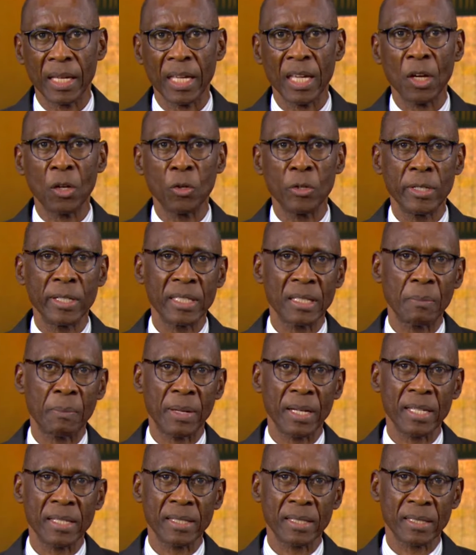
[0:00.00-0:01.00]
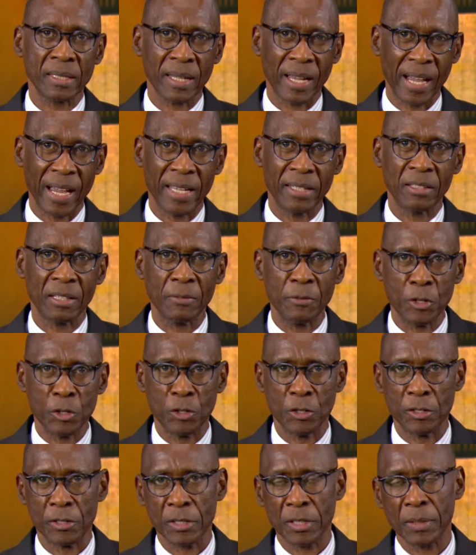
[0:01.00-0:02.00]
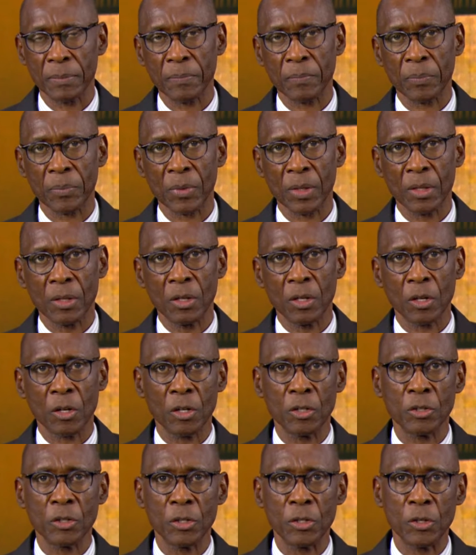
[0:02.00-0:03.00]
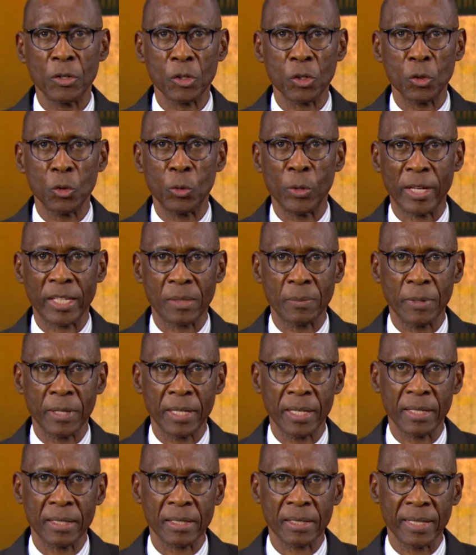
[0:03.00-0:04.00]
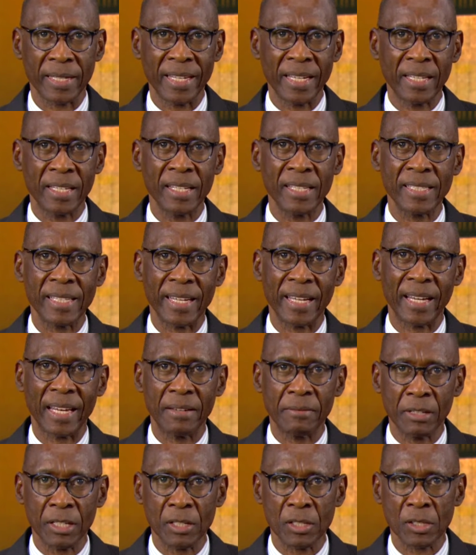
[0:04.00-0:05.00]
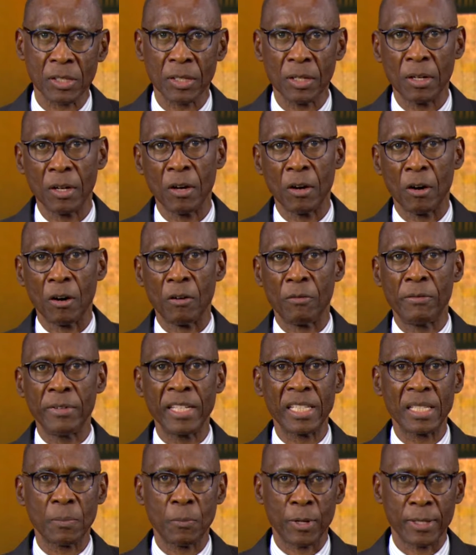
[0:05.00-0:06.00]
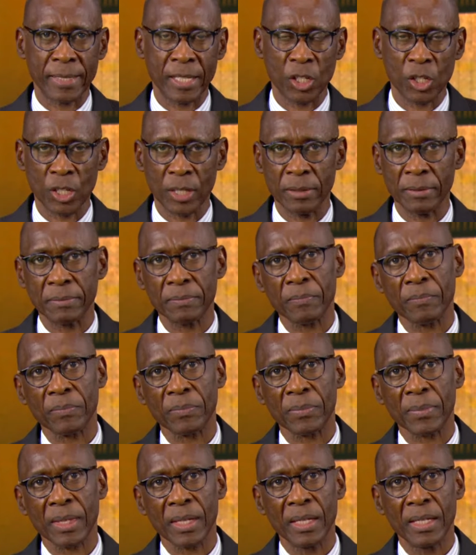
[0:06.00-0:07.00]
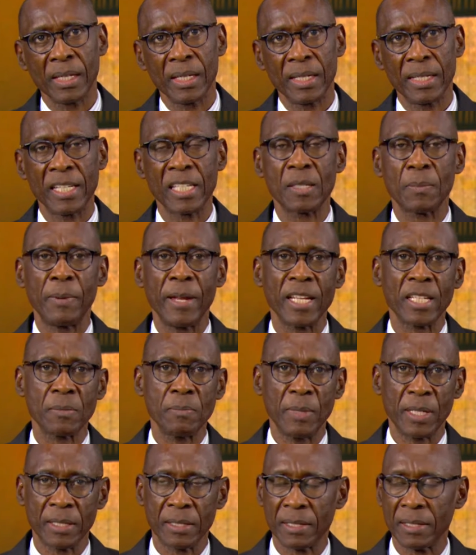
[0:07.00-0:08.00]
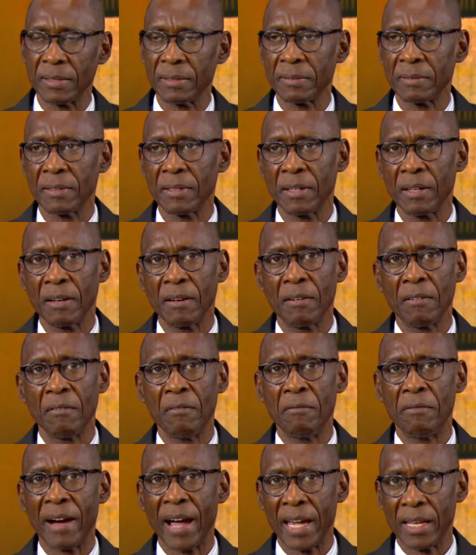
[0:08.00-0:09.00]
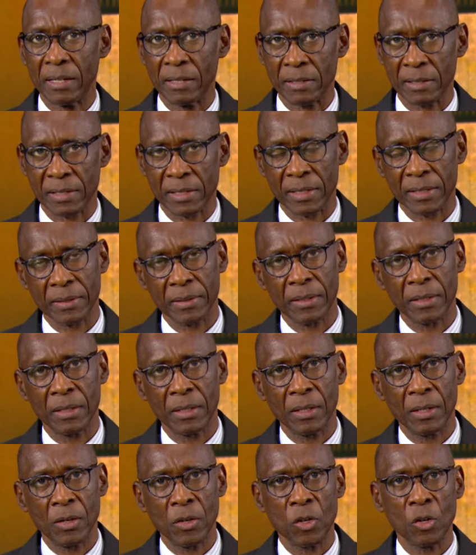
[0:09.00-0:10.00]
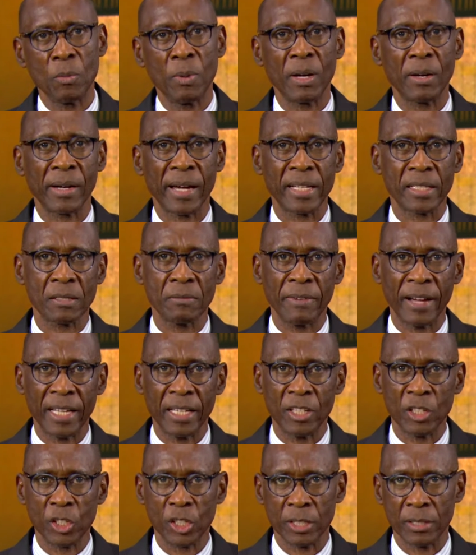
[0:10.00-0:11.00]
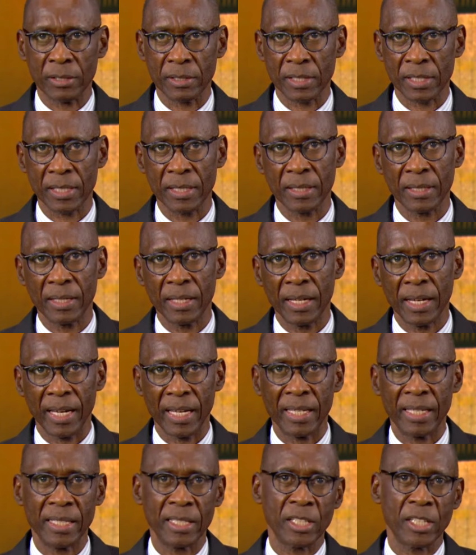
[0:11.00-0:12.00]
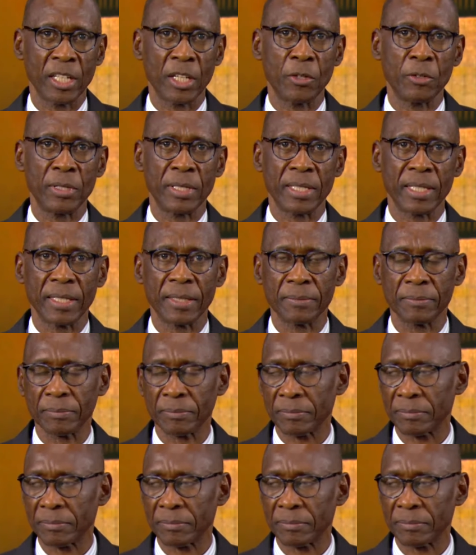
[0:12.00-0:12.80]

including the Palestine refugees, continues to experience increasing levels of dispossession, displacement, violence, human rights violations, and insecurity.